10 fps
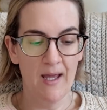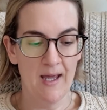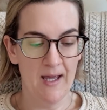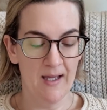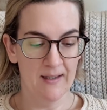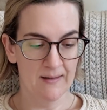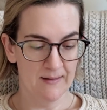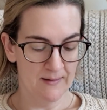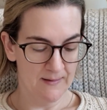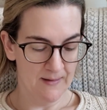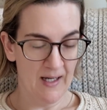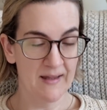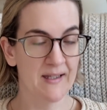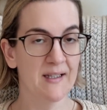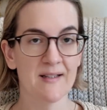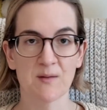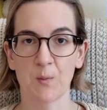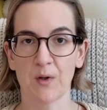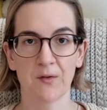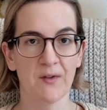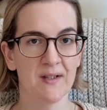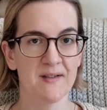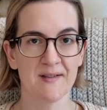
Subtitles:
and I think it's perfect